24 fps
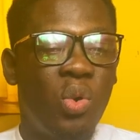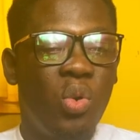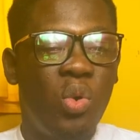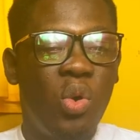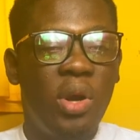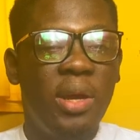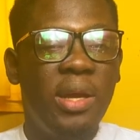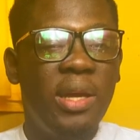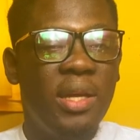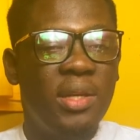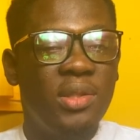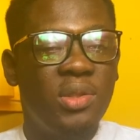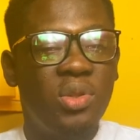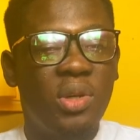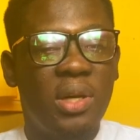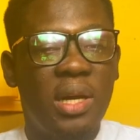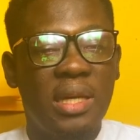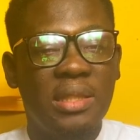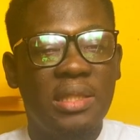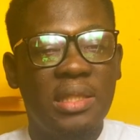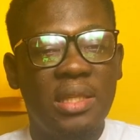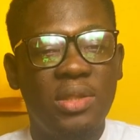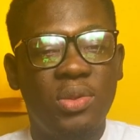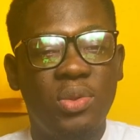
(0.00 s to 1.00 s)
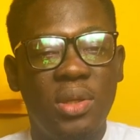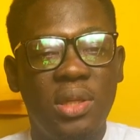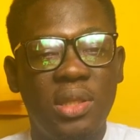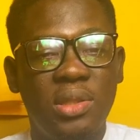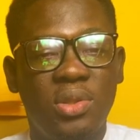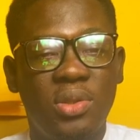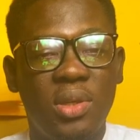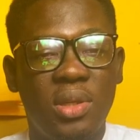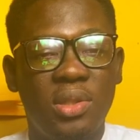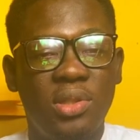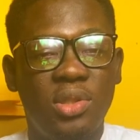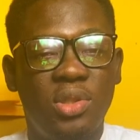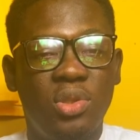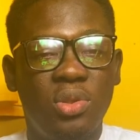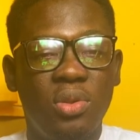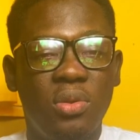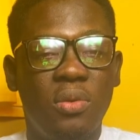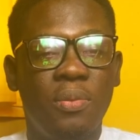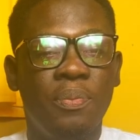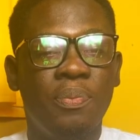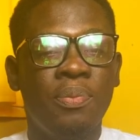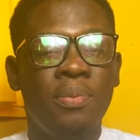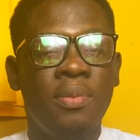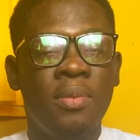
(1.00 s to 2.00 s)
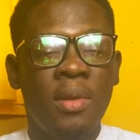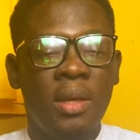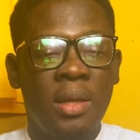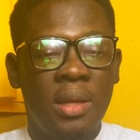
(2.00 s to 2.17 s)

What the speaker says: going into Qatar 2022.